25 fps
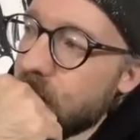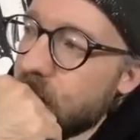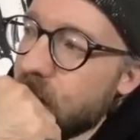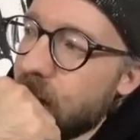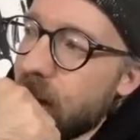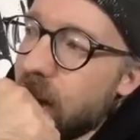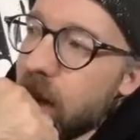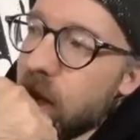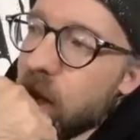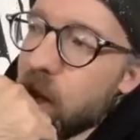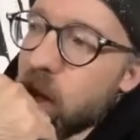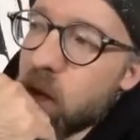
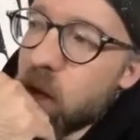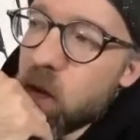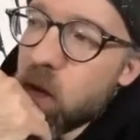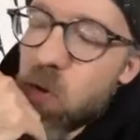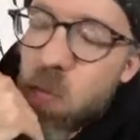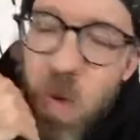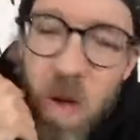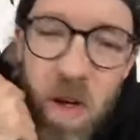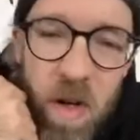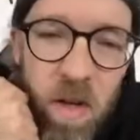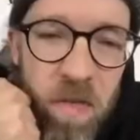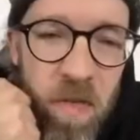I don't know,
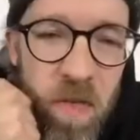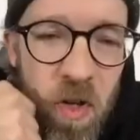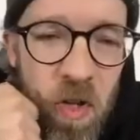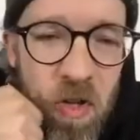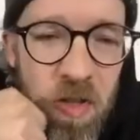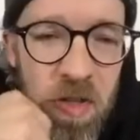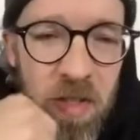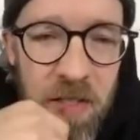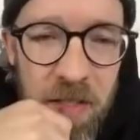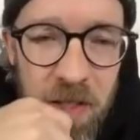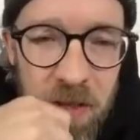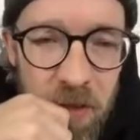12,
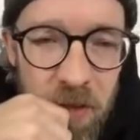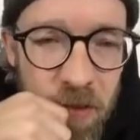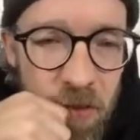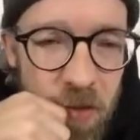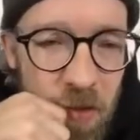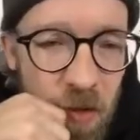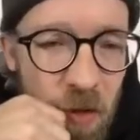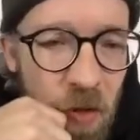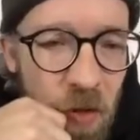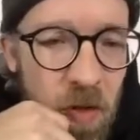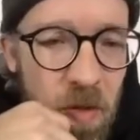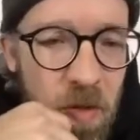13
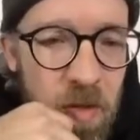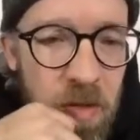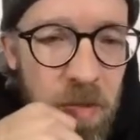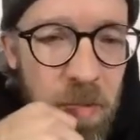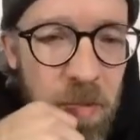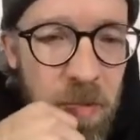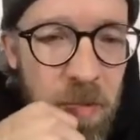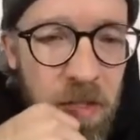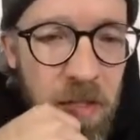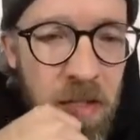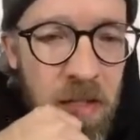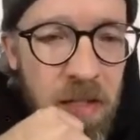years old,
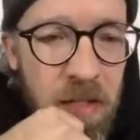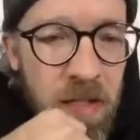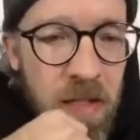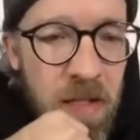something like